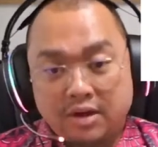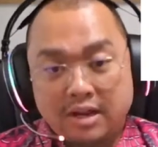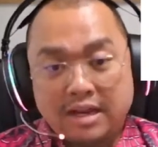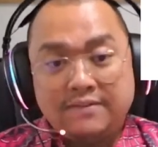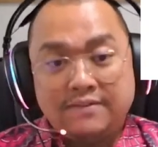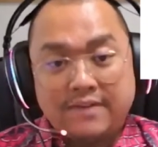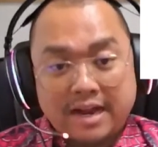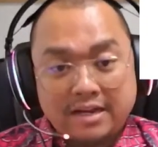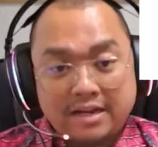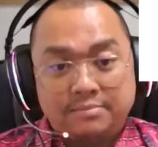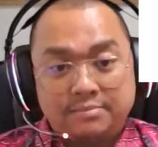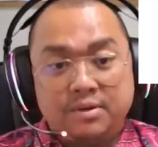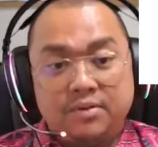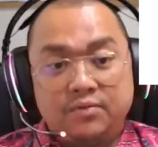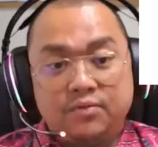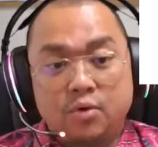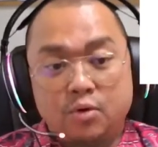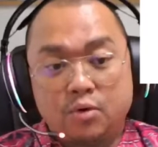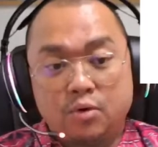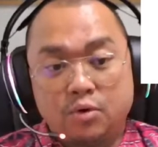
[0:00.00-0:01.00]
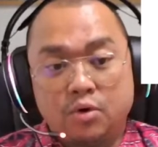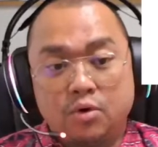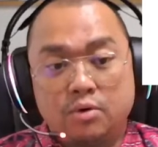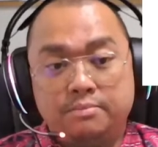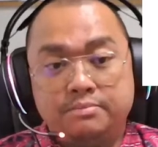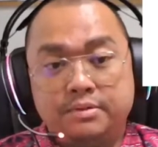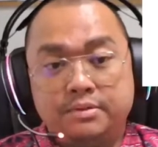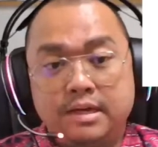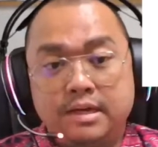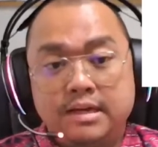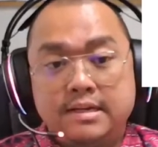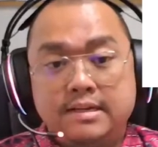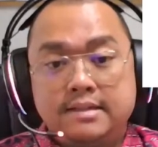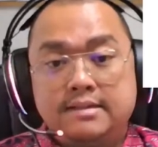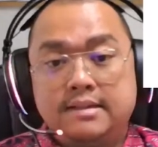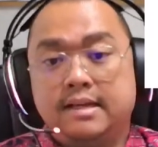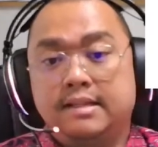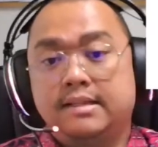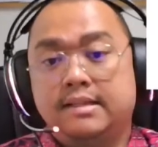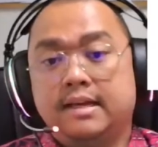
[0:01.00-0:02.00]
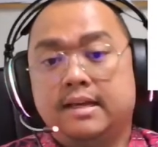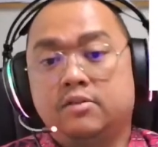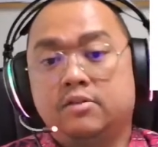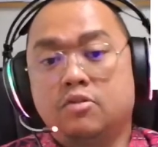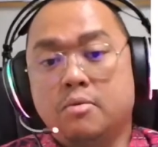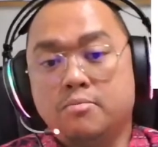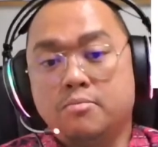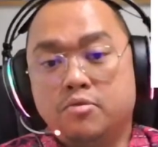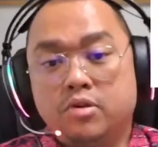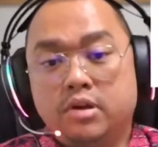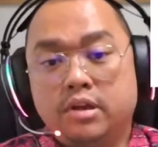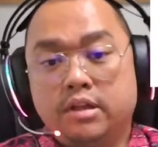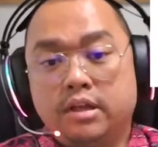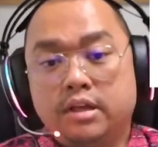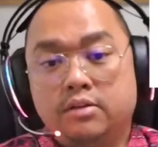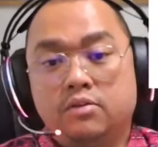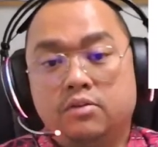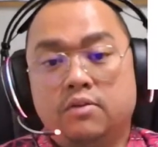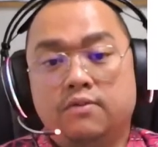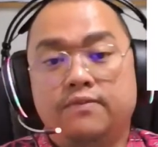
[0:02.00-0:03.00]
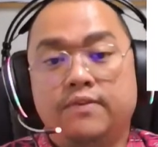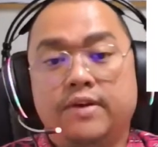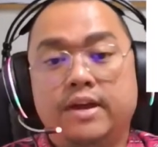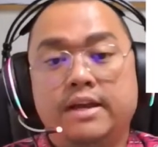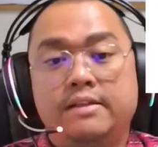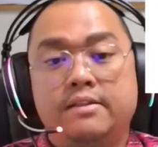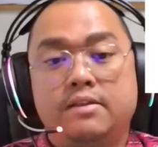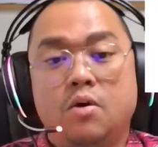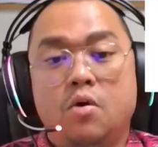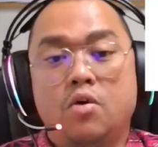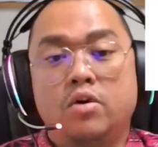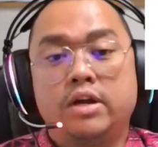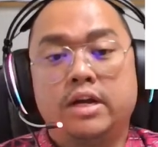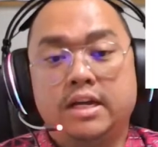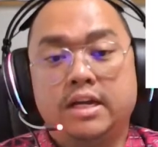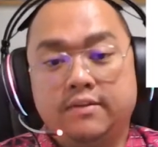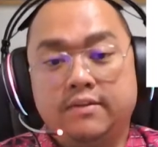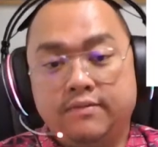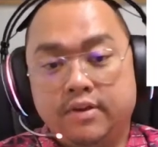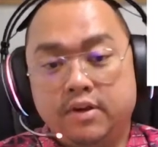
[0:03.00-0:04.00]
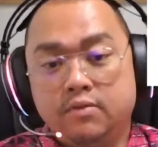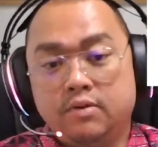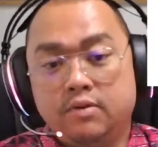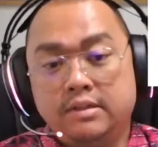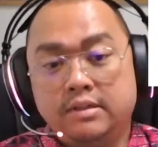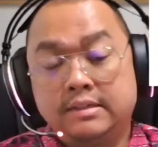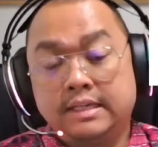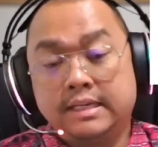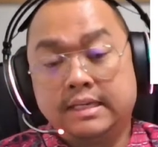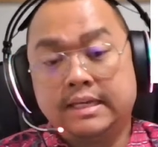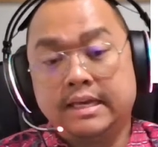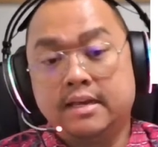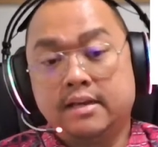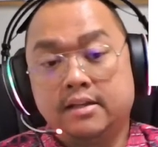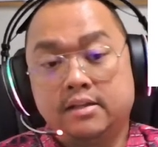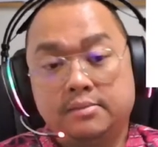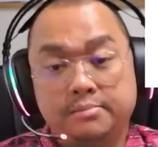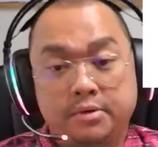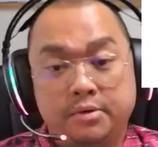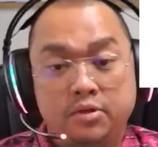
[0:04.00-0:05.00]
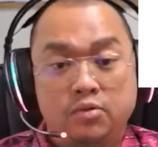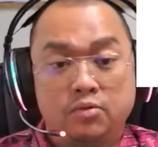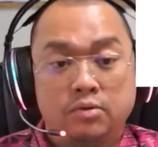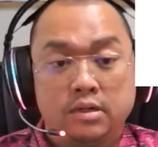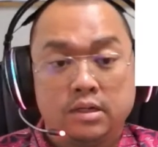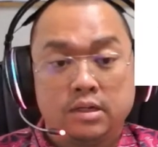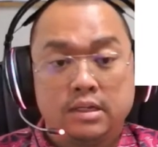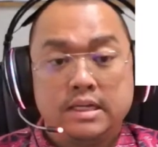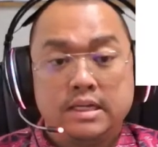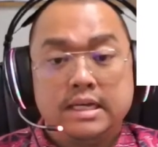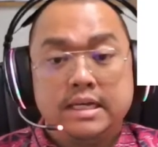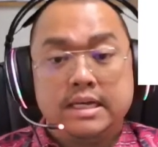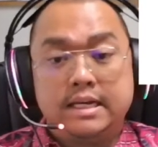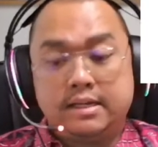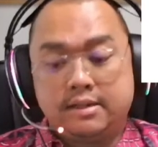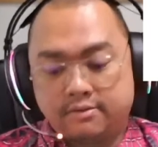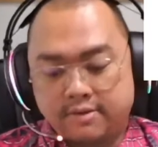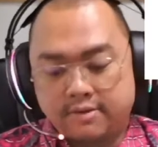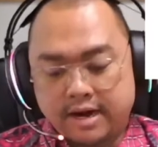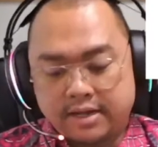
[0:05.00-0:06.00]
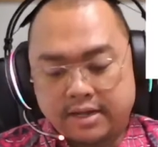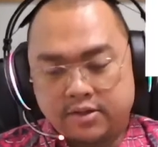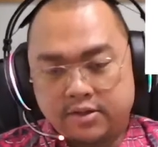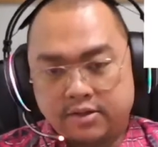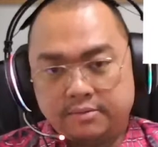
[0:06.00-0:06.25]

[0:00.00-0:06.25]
and spiritual advancement for groups such as communities of faith or individuals seeking spiritual